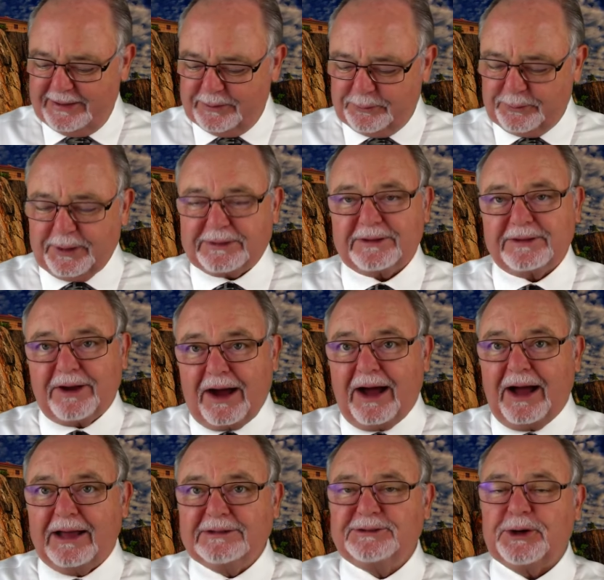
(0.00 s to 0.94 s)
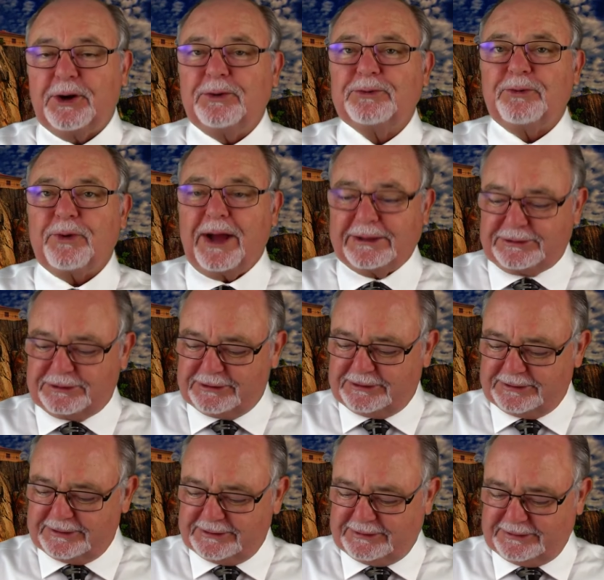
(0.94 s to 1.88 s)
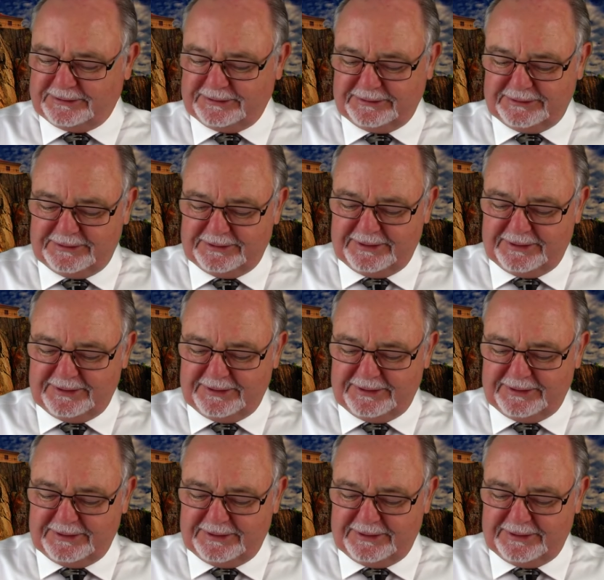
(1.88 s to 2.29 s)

with God's own righteousness,